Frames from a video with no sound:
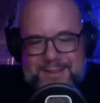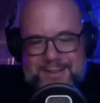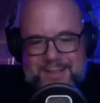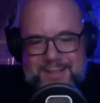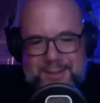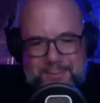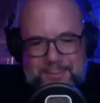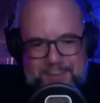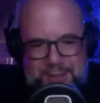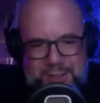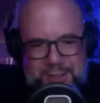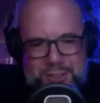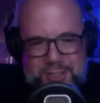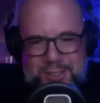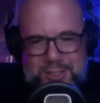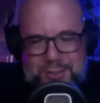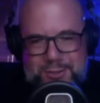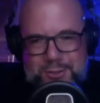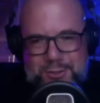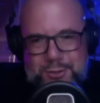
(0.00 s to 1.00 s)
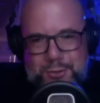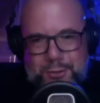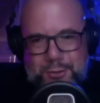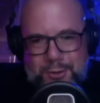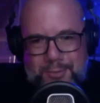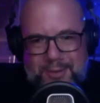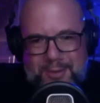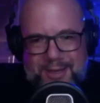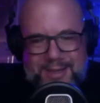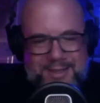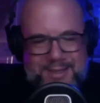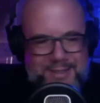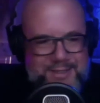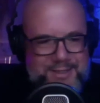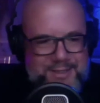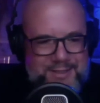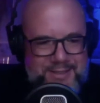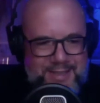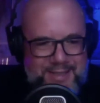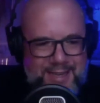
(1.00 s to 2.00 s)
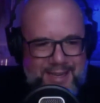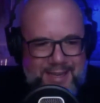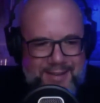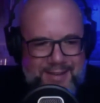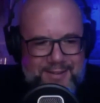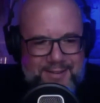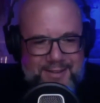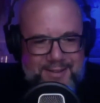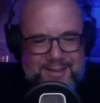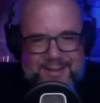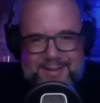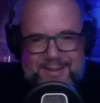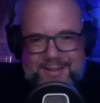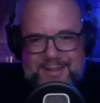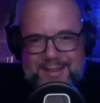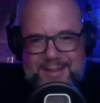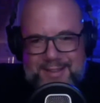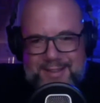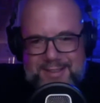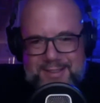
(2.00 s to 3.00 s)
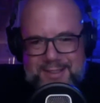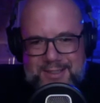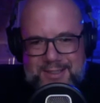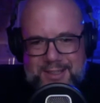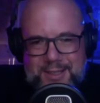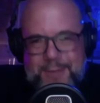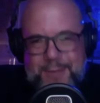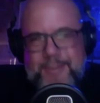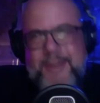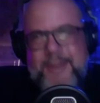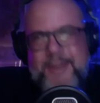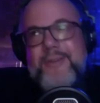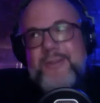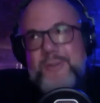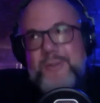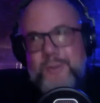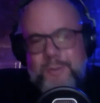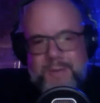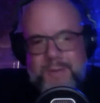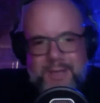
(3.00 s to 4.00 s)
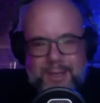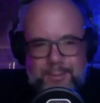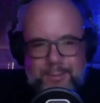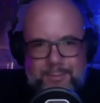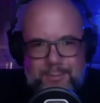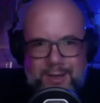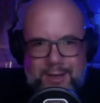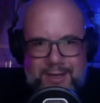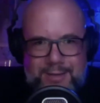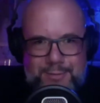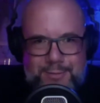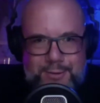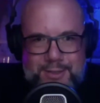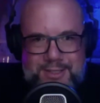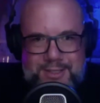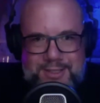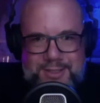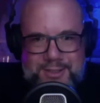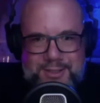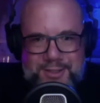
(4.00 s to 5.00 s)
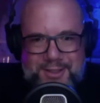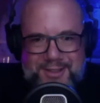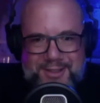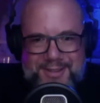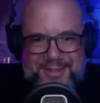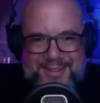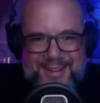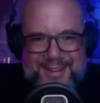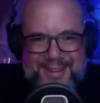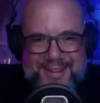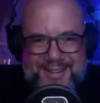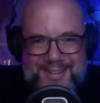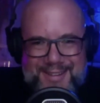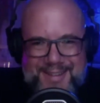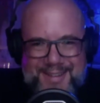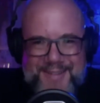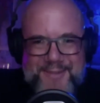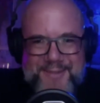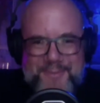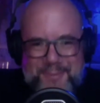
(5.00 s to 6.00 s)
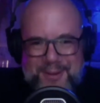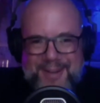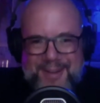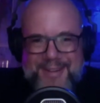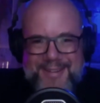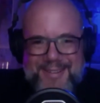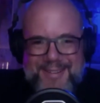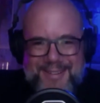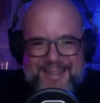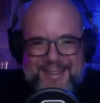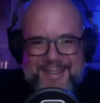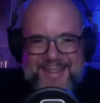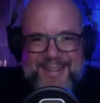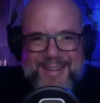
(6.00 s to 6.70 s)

like mentioning to Troy Mayer's dad that he's thinking about swimming up by Everest. You know, like Correct. that mile. Correct.